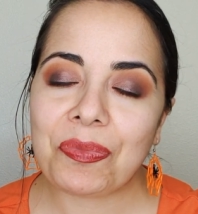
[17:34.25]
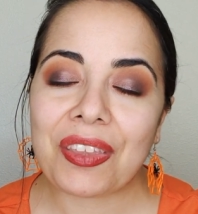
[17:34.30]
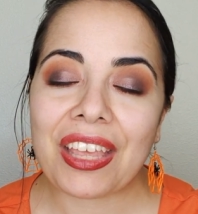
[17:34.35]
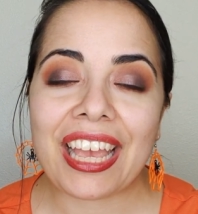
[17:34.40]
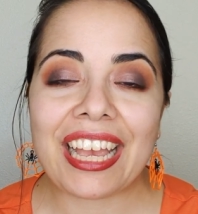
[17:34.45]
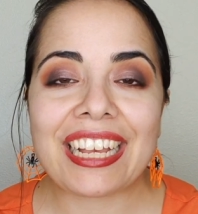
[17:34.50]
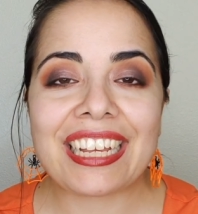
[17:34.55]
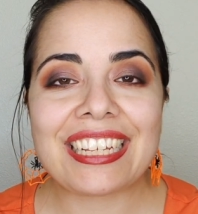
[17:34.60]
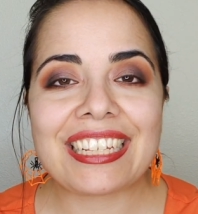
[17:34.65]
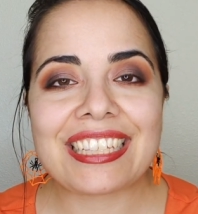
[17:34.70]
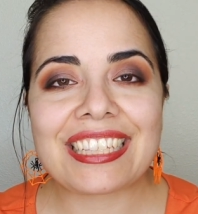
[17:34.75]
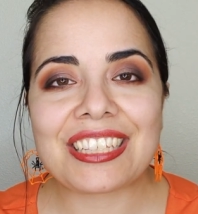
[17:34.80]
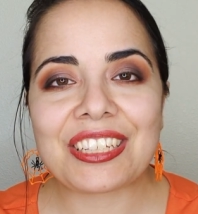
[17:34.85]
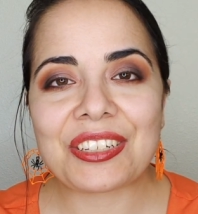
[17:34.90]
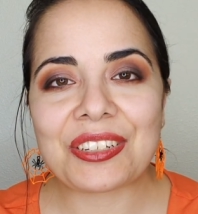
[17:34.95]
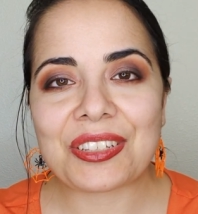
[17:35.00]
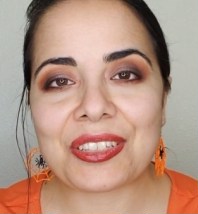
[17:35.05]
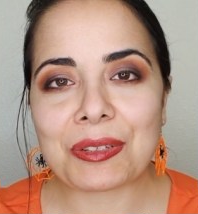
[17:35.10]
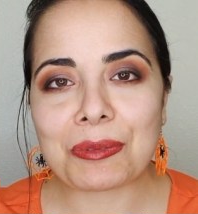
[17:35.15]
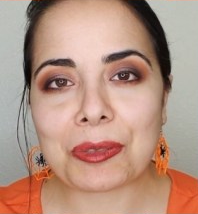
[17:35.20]
and
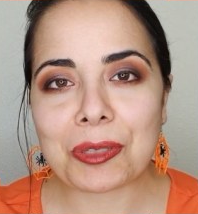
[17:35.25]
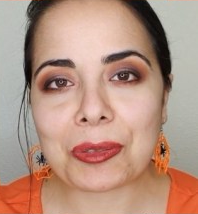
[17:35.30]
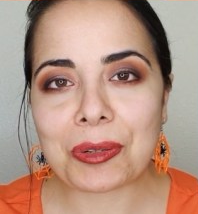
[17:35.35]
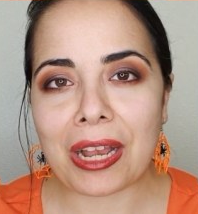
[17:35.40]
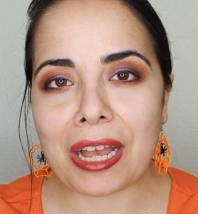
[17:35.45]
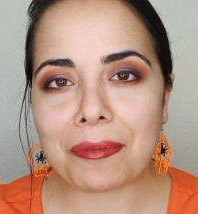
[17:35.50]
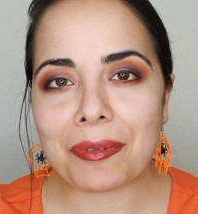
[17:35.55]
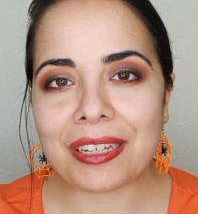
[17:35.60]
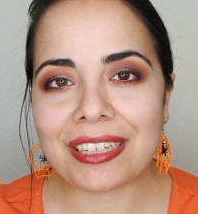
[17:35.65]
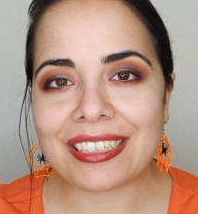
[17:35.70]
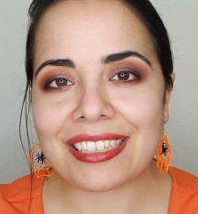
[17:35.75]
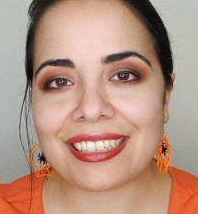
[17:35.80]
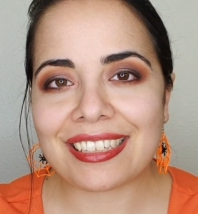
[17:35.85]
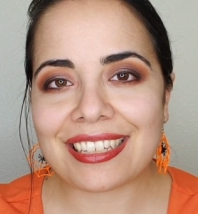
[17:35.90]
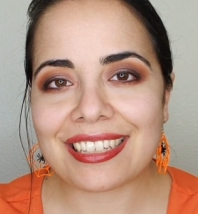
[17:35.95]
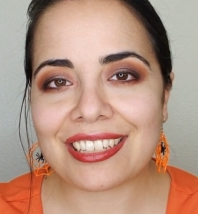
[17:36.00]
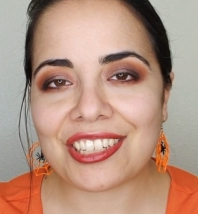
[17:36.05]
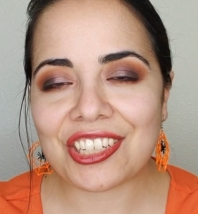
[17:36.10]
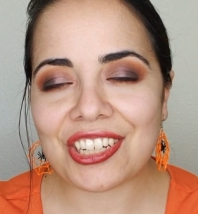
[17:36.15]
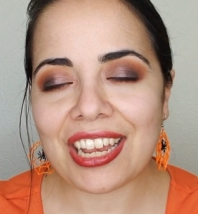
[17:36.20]
consider subscribing to
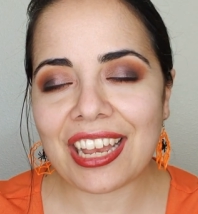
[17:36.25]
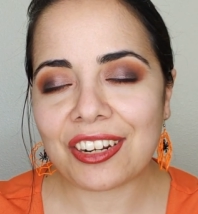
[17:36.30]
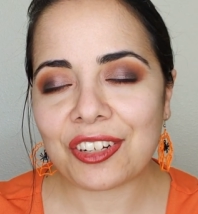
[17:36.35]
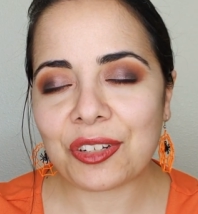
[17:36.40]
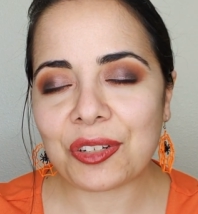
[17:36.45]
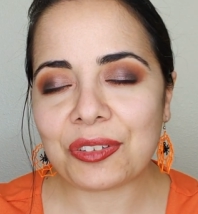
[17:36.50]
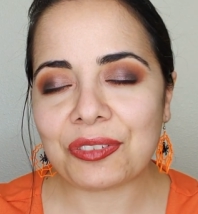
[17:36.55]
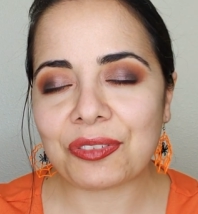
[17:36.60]
this channel